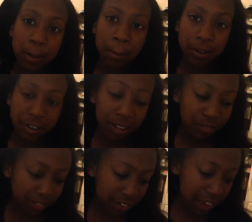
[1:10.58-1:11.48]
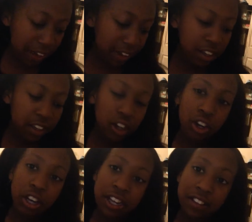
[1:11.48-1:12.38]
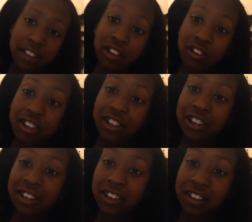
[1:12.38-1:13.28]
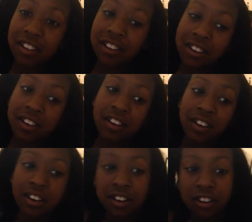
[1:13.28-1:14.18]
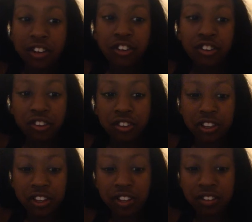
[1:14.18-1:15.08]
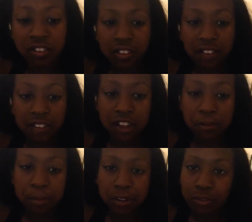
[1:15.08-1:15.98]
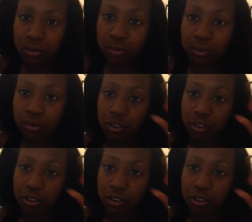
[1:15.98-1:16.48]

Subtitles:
pronounce that. And then you can get another 6 lead pencils.